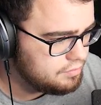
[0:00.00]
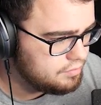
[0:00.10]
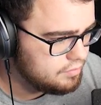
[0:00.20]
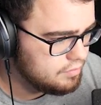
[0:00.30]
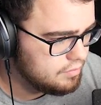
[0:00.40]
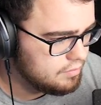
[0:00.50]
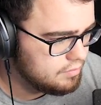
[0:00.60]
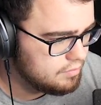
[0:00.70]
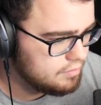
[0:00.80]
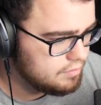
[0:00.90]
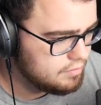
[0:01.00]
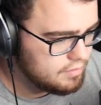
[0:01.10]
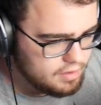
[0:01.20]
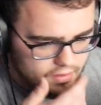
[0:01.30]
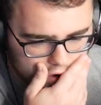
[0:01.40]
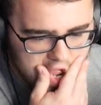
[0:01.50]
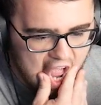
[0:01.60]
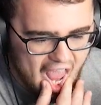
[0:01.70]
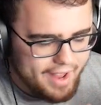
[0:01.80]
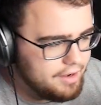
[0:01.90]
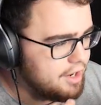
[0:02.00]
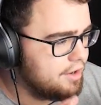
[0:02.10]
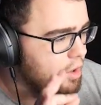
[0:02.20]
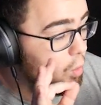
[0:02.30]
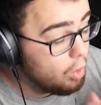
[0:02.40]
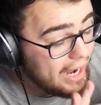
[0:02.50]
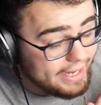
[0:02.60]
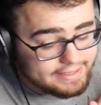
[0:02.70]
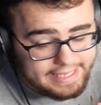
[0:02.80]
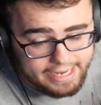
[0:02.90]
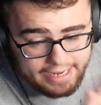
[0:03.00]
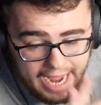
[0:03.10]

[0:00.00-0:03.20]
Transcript: You're making me spend my money? No, no, no. Wait a second.